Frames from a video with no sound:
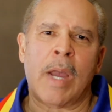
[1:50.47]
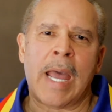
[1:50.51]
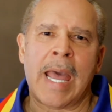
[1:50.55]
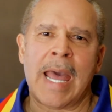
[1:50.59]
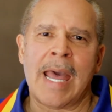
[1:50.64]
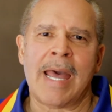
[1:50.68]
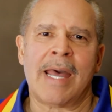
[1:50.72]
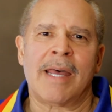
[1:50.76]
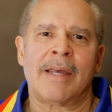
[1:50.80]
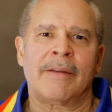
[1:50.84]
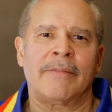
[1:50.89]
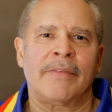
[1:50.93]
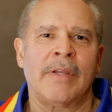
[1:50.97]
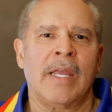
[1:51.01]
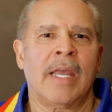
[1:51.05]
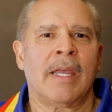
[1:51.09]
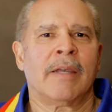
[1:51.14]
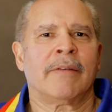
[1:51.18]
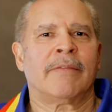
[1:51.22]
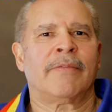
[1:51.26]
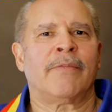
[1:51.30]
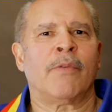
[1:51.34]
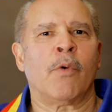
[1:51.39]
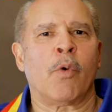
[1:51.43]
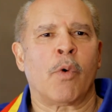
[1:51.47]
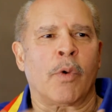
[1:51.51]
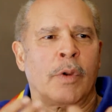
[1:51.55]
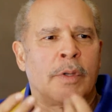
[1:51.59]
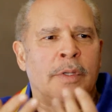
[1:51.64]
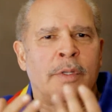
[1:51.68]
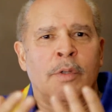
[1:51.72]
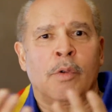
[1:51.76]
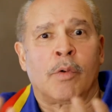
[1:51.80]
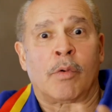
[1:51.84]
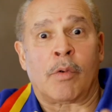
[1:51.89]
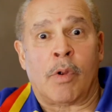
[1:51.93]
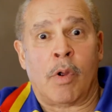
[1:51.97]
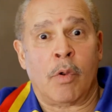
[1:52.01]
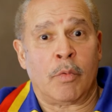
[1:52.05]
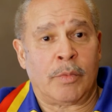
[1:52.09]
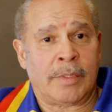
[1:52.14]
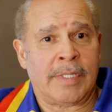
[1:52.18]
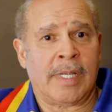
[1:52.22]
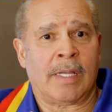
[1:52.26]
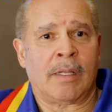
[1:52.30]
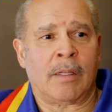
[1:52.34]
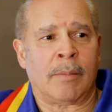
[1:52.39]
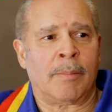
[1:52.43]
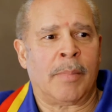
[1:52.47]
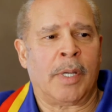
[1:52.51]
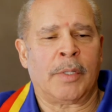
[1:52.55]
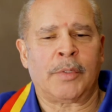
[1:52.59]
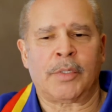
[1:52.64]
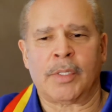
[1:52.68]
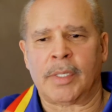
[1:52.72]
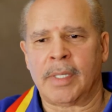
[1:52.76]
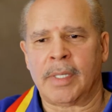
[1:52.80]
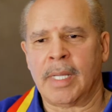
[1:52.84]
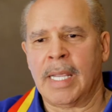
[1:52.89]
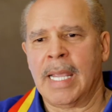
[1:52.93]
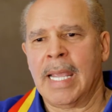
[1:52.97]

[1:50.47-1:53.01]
have for your hotel budget.